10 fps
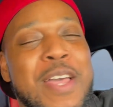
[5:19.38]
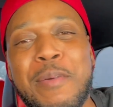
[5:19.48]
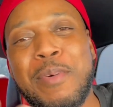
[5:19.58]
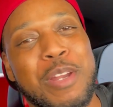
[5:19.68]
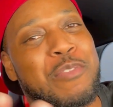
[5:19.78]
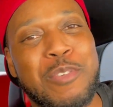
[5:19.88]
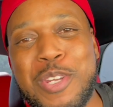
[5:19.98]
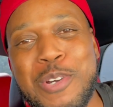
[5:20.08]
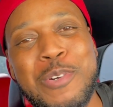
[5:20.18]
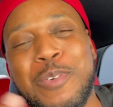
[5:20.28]
but if you
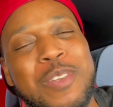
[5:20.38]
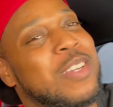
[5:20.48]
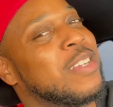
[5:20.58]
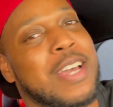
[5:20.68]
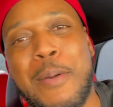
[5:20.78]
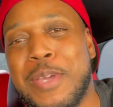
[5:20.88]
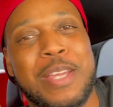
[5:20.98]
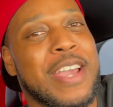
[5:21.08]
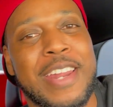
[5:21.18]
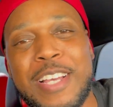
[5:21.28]
do, I mean,
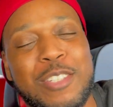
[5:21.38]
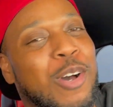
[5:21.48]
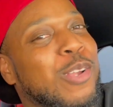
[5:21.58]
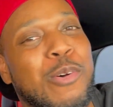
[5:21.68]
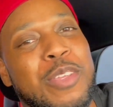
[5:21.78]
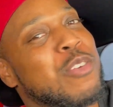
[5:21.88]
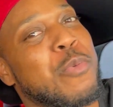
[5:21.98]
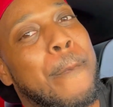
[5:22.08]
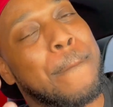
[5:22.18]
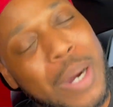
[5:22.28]
hey, that's all on you.
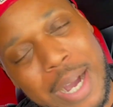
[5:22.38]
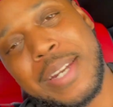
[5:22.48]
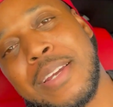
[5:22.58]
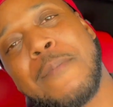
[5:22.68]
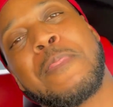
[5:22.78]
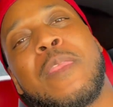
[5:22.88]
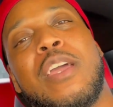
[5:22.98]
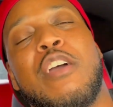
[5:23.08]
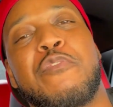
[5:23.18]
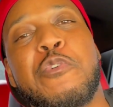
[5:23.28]
But
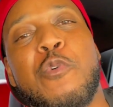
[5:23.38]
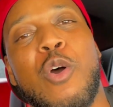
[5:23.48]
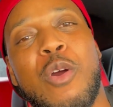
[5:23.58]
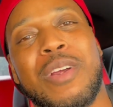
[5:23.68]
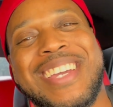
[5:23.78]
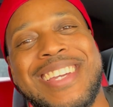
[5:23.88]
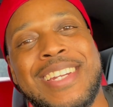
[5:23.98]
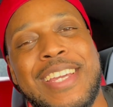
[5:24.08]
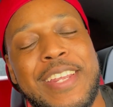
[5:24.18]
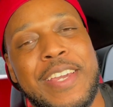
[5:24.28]
if you are
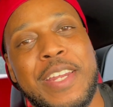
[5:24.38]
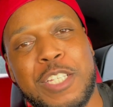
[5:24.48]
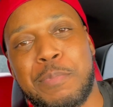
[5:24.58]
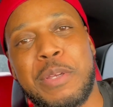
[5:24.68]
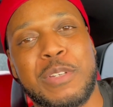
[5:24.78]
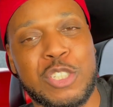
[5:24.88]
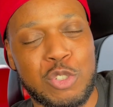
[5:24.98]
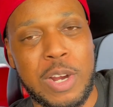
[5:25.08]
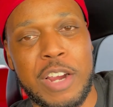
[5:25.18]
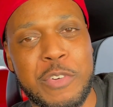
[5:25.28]
an experienced
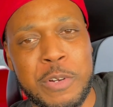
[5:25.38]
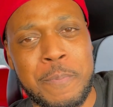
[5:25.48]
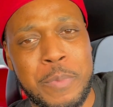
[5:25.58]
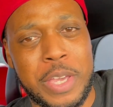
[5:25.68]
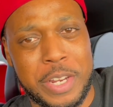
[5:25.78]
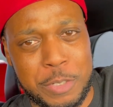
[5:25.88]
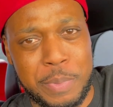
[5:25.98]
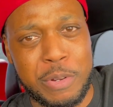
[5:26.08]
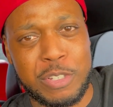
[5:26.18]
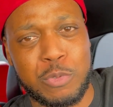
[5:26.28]
driver, an
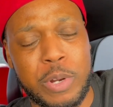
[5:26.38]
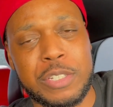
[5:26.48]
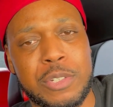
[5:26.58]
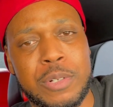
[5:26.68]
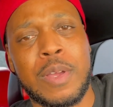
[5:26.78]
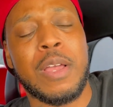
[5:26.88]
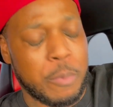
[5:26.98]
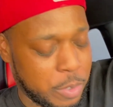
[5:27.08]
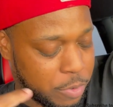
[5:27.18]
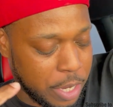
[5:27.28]
experienced racer,
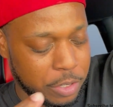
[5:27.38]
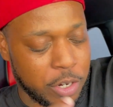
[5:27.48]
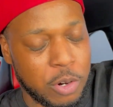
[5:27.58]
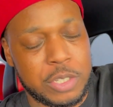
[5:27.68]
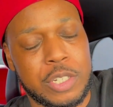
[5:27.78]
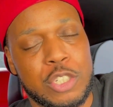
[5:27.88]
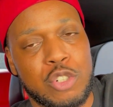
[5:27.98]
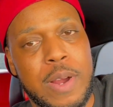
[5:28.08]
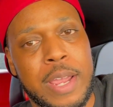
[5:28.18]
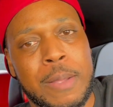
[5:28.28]
and you take your car to the
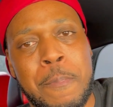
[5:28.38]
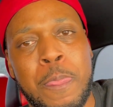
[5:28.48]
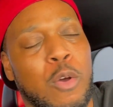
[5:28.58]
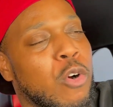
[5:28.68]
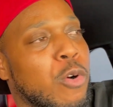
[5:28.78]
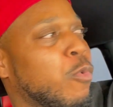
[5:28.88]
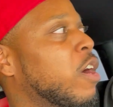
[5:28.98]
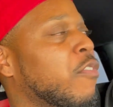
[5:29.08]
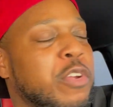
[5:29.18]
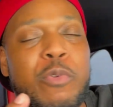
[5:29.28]
track or
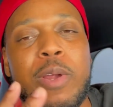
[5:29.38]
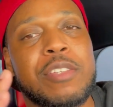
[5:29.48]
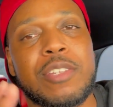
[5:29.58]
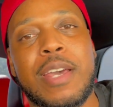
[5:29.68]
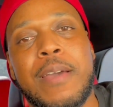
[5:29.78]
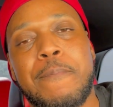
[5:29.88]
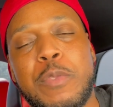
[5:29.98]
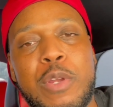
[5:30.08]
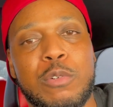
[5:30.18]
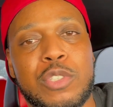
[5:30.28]
wherever you're racing at,
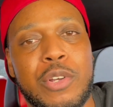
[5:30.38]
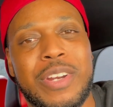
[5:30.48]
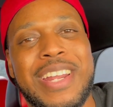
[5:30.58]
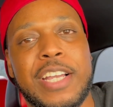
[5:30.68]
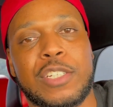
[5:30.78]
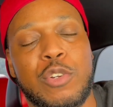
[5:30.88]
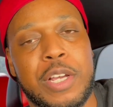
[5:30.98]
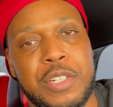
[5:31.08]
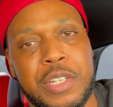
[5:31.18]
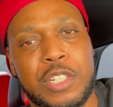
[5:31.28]
you know, turning that
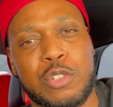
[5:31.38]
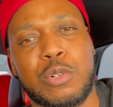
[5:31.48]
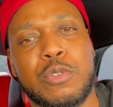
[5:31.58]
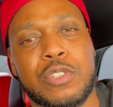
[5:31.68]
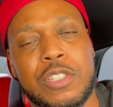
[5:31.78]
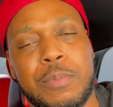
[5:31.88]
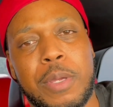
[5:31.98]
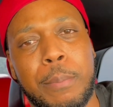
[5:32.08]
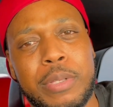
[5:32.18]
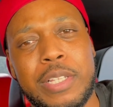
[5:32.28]
traction control system
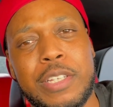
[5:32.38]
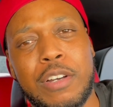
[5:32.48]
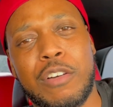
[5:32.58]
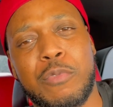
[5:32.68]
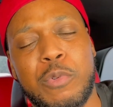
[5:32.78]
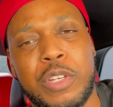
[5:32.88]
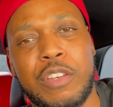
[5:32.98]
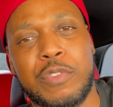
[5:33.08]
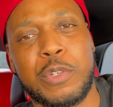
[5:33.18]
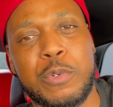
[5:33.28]
completely off will
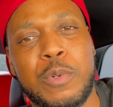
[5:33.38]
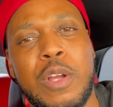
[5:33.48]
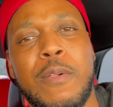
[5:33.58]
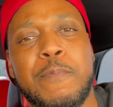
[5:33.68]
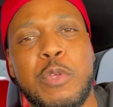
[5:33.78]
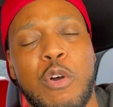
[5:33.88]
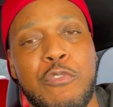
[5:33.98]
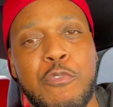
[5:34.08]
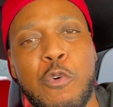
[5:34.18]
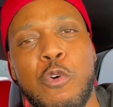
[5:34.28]
give you, you know,
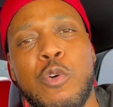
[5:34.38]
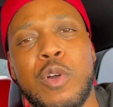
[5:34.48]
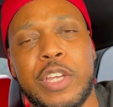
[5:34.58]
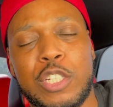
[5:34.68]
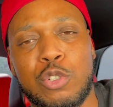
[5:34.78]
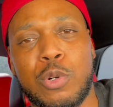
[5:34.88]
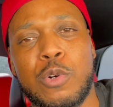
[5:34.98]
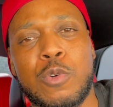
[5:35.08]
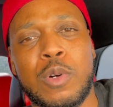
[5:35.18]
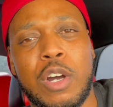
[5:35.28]
full
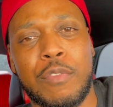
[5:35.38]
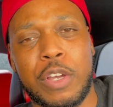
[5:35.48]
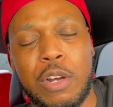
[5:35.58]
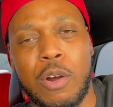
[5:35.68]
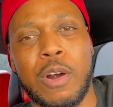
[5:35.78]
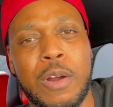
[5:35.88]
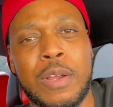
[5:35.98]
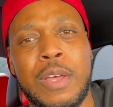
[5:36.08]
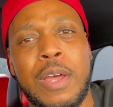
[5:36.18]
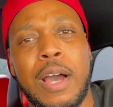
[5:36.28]
control of the car.
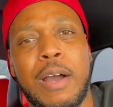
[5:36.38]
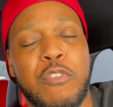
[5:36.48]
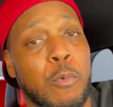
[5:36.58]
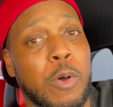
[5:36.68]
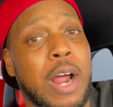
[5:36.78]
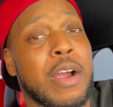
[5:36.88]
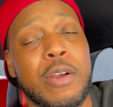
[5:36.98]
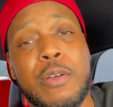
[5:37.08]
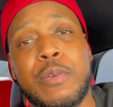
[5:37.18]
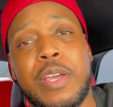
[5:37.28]
From what I
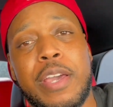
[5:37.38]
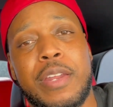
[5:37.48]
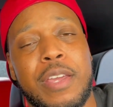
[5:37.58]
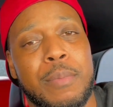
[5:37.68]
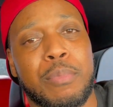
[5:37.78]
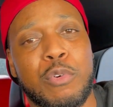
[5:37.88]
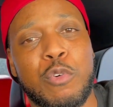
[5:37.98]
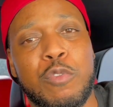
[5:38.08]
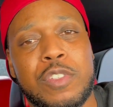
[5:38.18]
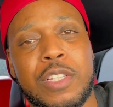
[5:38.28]
heard, it
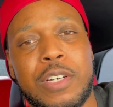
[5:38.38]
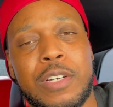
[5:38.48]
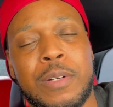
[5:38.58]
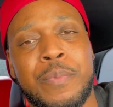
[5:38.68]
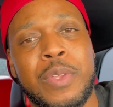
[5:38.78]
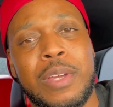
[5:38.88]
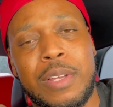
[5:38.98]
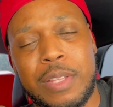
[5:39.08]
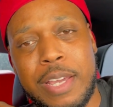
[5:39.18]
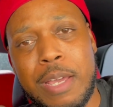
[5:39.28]
improves the
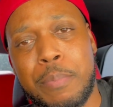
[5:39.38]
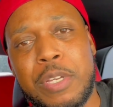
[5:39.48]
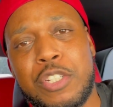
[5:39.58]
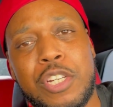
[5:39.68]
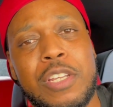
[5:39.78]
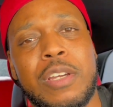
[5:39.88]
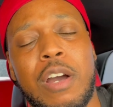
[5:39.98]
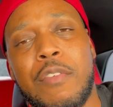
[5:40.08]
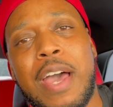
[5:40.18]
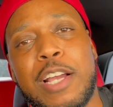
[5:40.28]
MPG
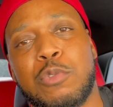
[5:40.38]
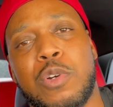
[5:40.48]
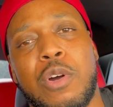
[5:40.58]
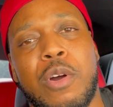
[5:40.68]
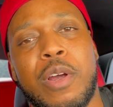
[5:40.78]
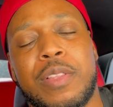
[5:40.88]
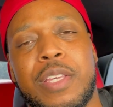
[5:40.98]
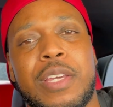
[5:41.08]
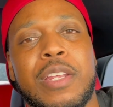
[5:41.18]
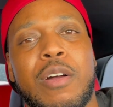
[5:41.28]
of the actual car, and
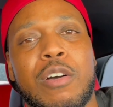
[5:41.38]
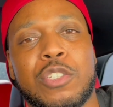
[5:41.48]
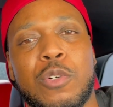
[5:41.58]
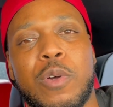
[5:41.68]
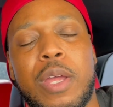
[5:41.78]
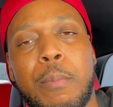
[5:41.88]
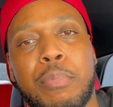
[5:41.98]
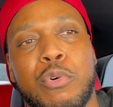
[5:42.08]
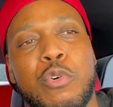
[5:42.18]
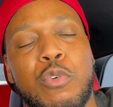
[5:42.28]
then it also
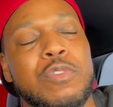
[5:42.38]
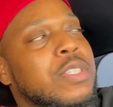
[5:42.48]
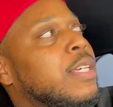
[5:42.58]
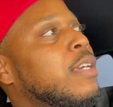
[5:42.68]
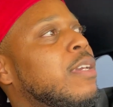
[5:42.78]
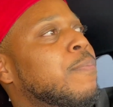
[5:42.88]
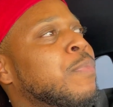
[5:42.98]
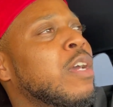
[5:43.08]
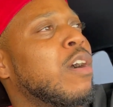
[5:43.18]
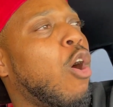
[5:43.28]
improves the
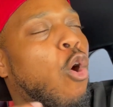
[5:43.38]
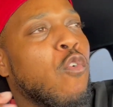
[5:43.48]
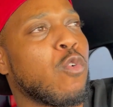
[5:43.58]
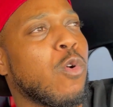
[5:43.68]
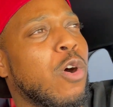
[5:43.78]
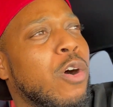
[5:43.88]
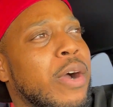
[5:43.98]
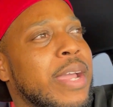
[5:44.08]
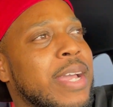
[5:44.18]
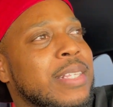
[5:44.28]
overall
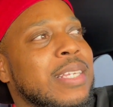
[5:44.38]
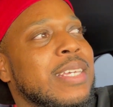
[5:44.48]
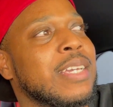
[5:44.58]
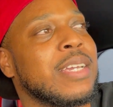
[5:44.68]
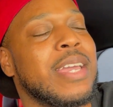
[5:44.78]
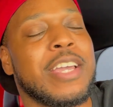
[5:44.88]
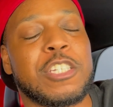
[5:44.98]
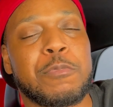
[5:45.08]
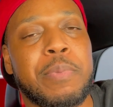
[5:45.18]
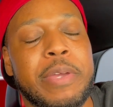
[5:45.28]
handling
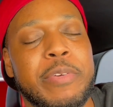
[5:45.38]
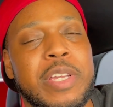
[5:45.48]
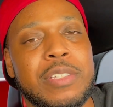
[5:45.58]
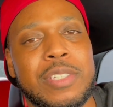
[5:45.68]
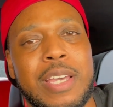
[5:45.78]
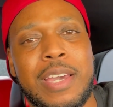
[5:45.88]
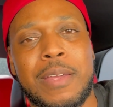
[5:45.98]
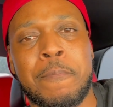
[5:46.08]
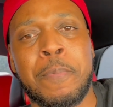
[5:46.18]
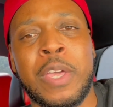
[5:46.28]
experience.
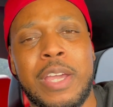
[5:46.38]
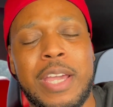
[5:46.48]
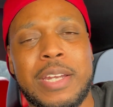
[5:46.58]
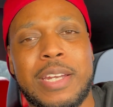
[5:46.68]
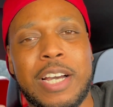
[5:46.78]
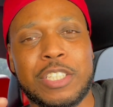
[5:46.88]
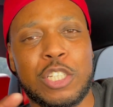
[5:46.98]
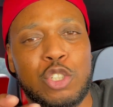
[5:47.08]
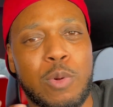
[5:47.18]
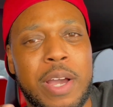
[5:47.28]
And it doesn't
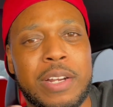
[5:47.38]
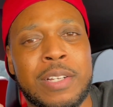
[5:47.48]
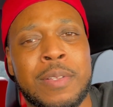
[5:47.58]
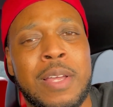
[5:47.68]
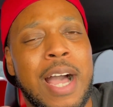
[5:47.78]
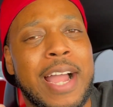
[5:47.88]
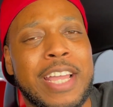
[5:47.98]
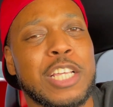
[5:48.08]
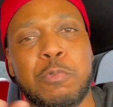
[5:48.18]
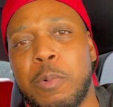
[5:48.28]
try to, I
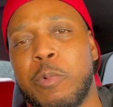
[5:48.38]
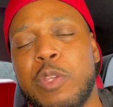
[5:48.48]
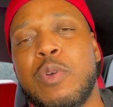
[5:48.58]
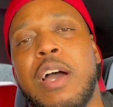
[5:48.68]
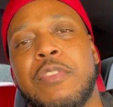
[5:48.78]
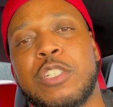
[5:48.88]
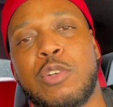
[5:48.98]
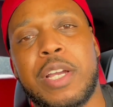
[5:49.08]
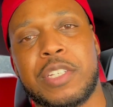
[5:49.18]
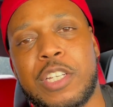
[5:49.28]
guess when you have the
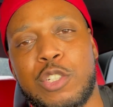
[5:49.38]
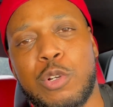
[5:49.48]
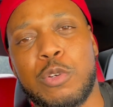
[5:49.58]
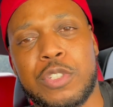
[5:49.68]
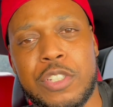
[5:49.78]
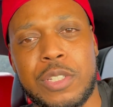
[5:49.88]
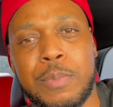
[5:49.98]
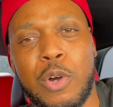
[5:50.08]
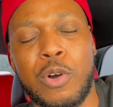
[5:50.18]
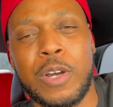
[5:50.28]
traction control system
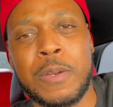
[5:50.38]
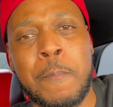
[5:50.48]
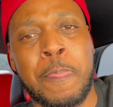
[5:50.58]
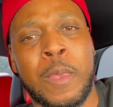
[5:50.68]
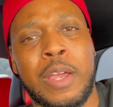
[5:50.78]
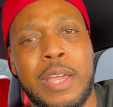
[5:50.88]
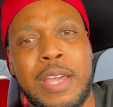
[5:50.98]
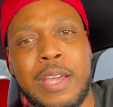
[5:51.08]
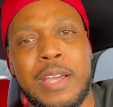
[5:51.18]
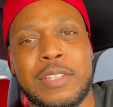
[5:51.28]
on,
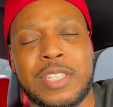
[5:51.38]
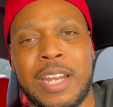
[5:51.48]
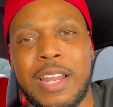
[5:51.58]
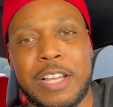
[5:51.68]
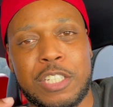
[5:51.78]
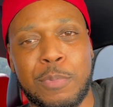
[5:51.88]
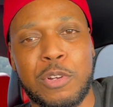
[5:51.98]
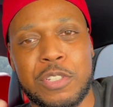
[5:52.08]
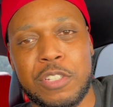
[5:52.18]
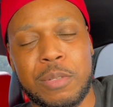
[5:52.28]
it's kind of like a smart
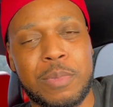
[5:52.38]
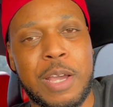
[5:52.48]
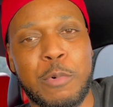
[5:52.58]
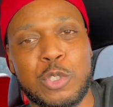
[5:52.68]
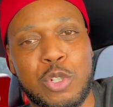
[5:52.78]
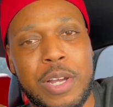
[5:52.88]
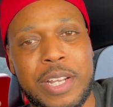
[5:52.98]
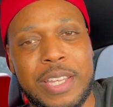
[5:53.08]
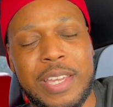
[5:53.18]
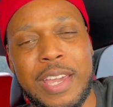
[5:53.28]
system that will try to
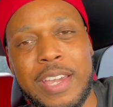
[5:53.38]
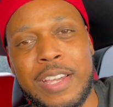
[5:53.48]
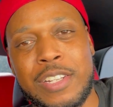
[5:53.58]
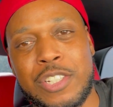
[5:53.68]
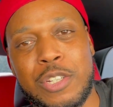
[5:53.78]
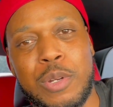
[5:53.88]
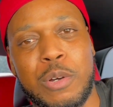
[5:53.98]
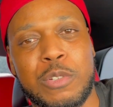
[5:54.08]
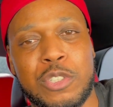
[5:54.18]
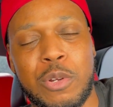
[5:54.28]
gauge, you
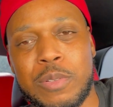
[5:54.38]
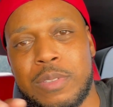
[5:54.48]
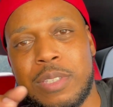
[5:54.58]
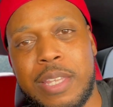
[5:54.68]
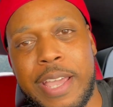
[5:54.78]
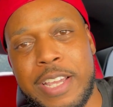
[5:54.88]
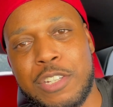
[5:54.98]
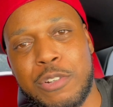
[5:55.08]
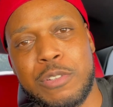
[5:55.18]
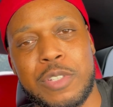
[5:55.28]
know, certain
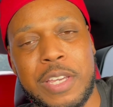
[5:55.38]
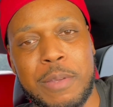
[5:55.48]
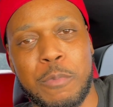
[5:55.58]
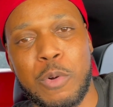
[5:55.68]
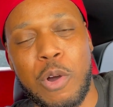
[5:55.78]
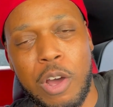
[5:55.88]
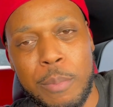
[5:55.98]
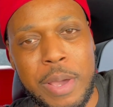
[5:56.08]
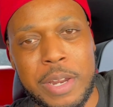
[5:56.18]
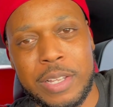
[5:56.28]
dangers, and will
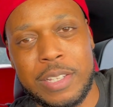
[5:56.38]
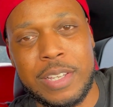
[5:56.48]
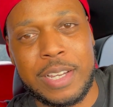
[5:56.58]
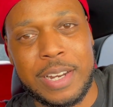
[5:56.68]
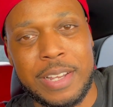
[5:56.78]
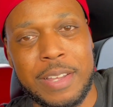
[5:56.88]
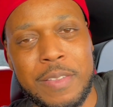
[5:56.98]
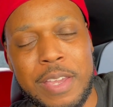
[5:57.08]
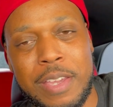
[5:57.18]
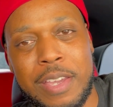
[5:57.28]
automatically kind
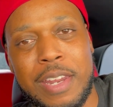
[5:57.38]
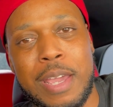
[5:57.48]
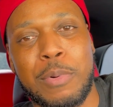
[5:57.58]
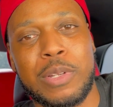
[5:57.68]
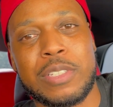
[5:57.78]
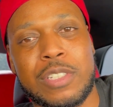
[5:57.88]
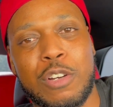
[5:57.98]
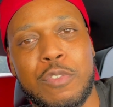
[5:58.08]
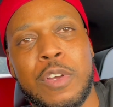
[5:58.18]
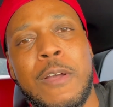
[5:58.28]
of enable itself